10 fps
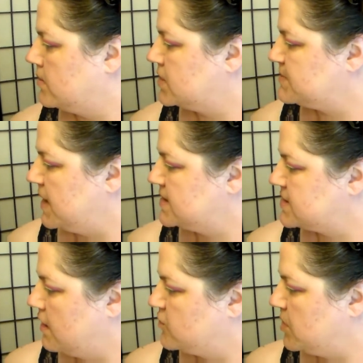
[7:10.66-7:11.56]
Where's my
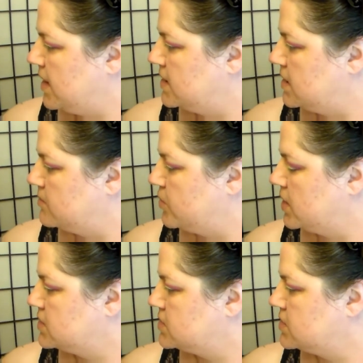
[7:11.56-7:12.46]
soft blending
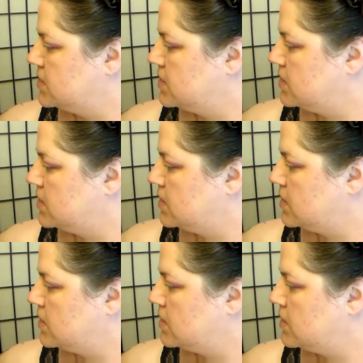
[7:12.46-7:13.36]
brush?
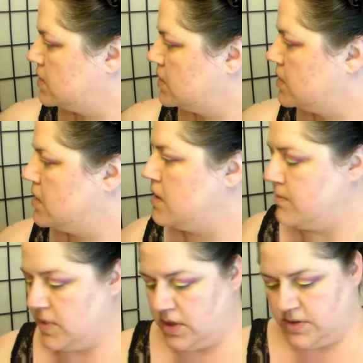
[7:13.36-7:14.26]

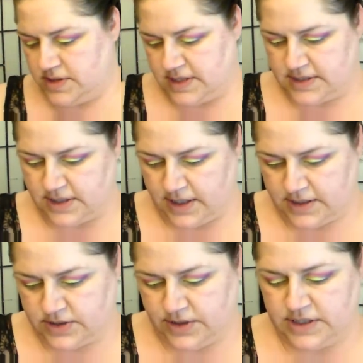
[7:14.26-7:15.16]
I'm going to use this
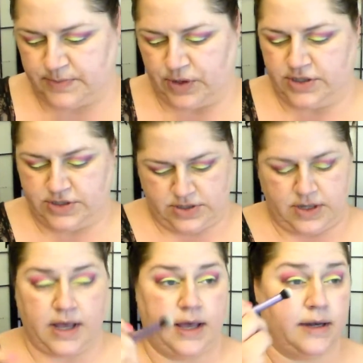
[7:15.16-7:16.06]
deluxe crease brush
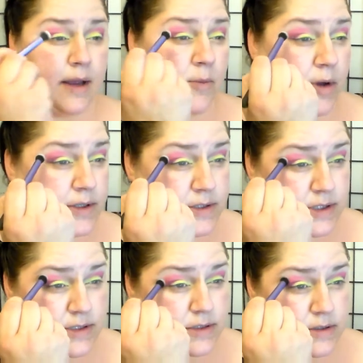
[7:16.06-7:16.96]
and I'm going to
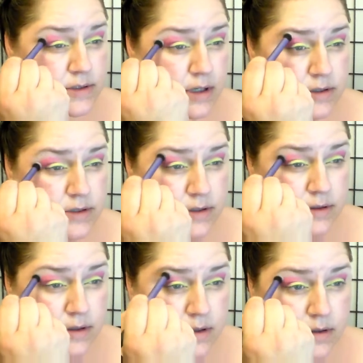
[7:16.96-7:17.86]
just start to